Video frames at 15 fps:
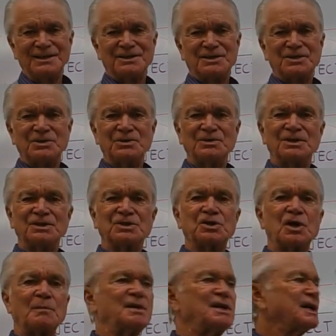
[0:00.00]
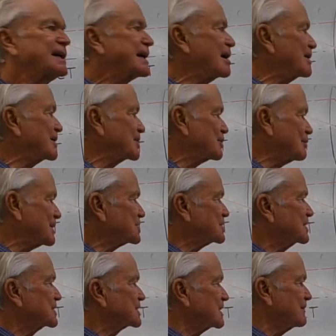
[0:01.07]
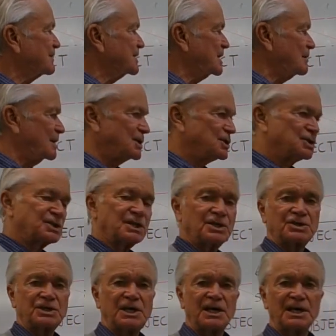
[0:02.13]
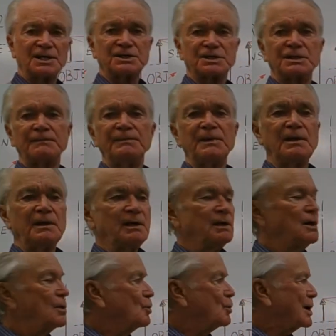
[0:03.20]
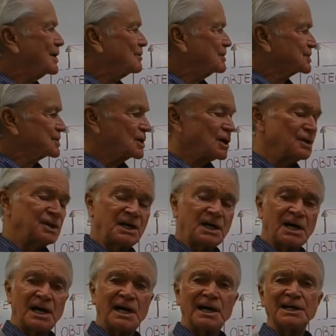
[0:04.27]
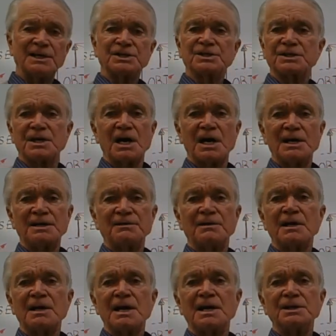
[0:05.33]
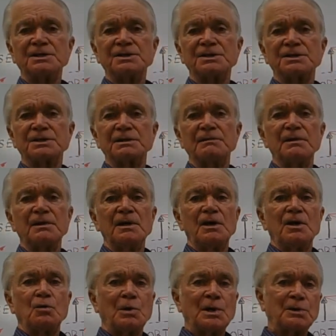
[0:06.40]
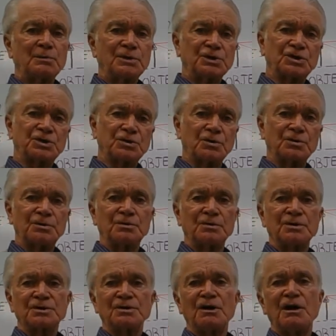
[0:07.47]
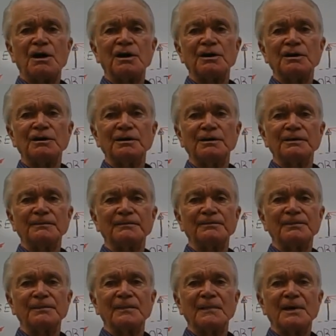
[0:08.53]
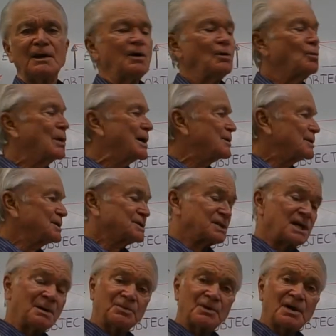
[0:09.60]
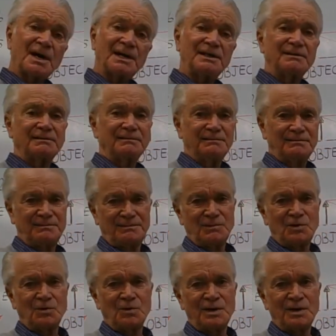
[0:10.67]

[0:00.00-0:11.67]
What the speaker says: to determine the characteristics of an image, such as whether it's on the eye side of the lens, whether it's shorter or taller, whether it's upright or